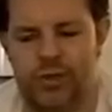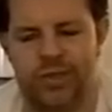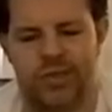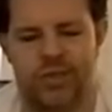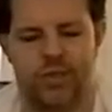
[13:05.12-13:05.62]

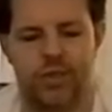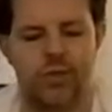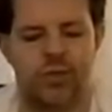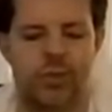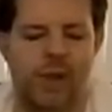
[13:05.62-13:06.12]
just
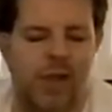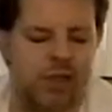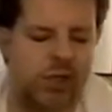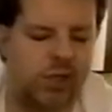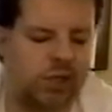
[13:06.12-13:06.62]
use your
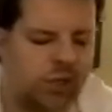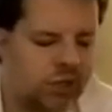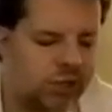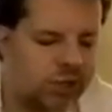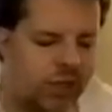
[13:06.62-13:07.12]
imagination and
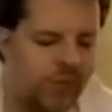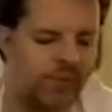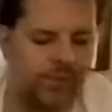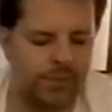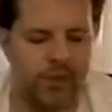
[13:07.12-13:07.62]
shit.
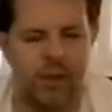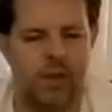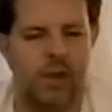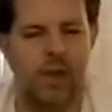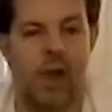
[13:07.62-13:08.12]

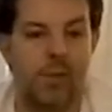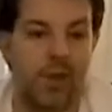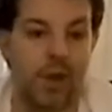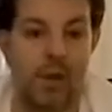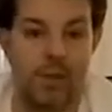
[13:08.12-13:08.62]
I
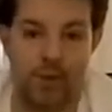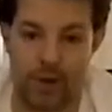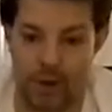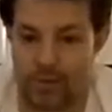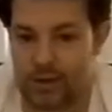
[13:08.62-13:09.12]
mean, I'm not
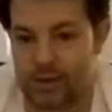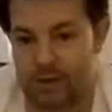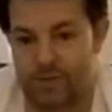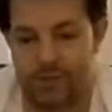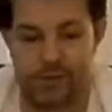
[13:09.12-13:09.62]

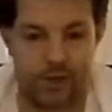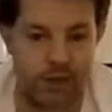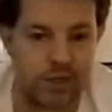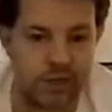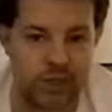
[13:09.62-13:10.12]
recommending for
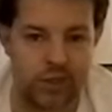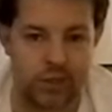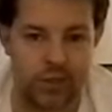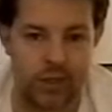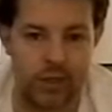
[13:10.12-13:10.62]
kids to
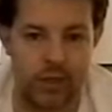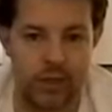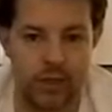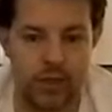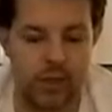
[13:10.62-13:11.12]
do it,
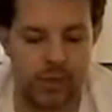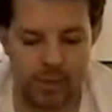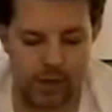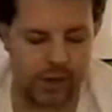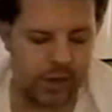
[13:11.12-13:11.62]

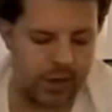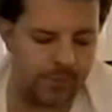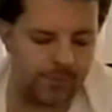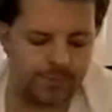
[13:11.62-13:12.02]
but, you know,